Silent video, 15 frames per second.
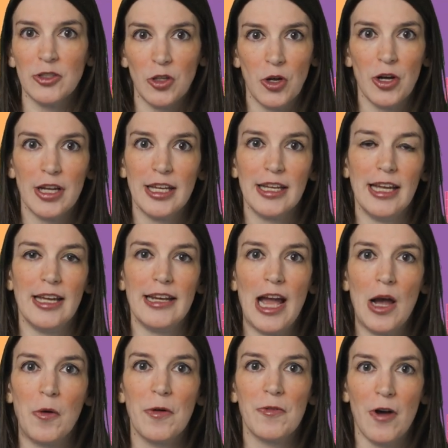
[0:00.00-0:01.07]
look and
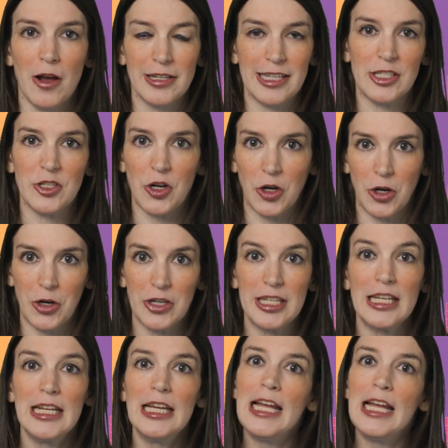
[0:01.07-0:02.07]
how a font is current.